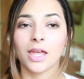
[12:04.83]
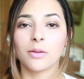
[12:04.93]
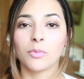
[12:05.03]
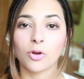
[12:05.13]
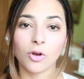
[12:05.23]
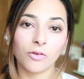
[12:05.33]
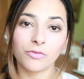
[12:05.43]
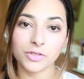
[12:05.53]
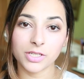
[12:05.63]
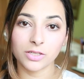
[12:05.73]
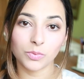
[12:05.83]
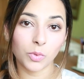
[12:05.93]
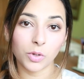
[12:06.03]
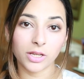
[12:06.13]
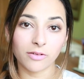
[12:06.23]
and more confident
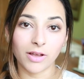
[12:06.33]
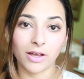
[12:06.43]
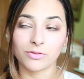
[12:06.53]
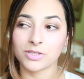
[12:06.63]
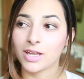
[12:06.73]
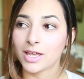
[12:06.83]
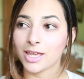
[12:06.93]
walking around